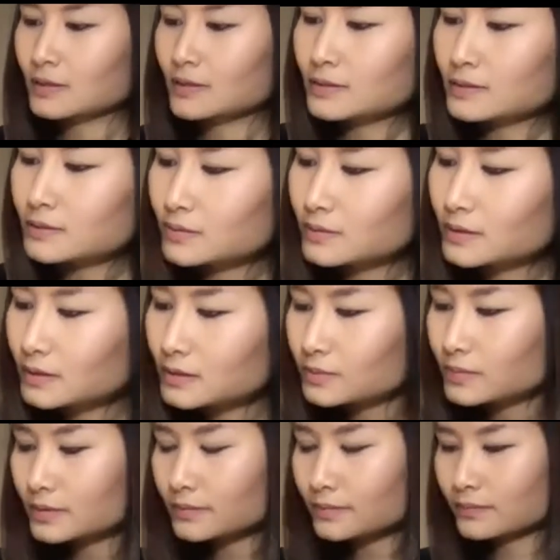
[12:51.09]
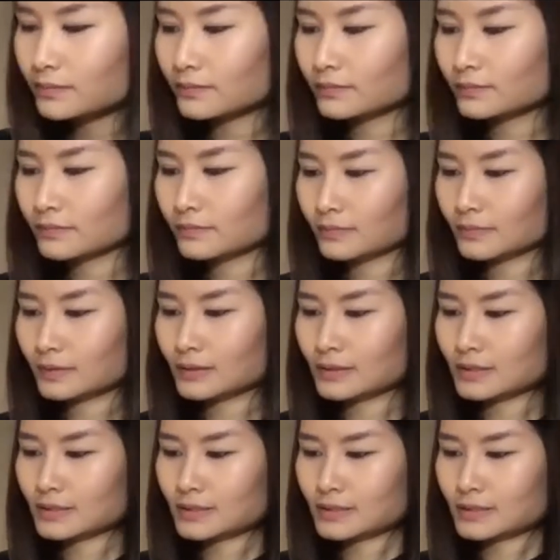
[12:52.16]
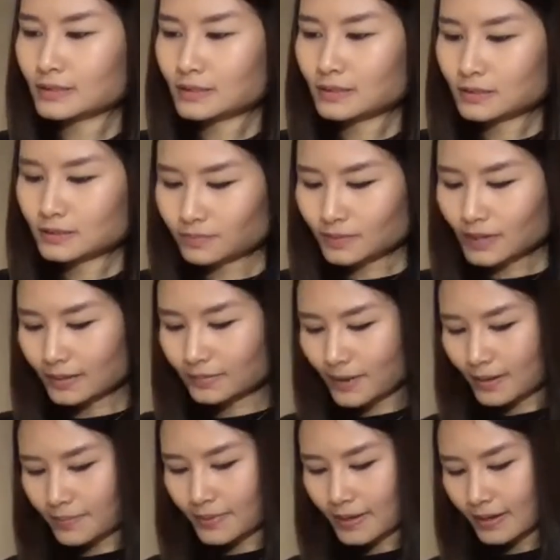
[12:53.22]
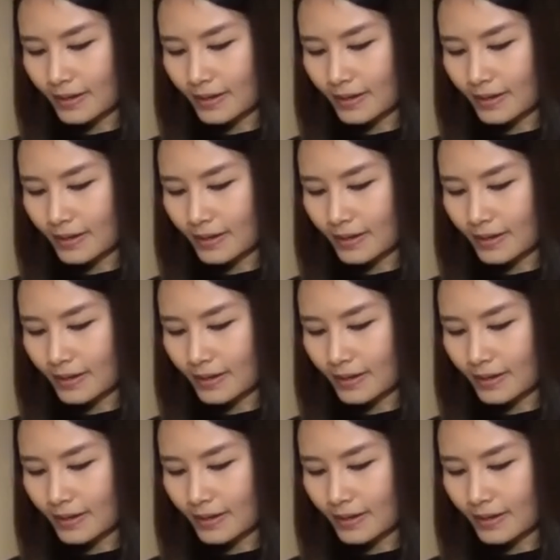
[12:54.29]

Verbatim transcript: The next one, black pepper.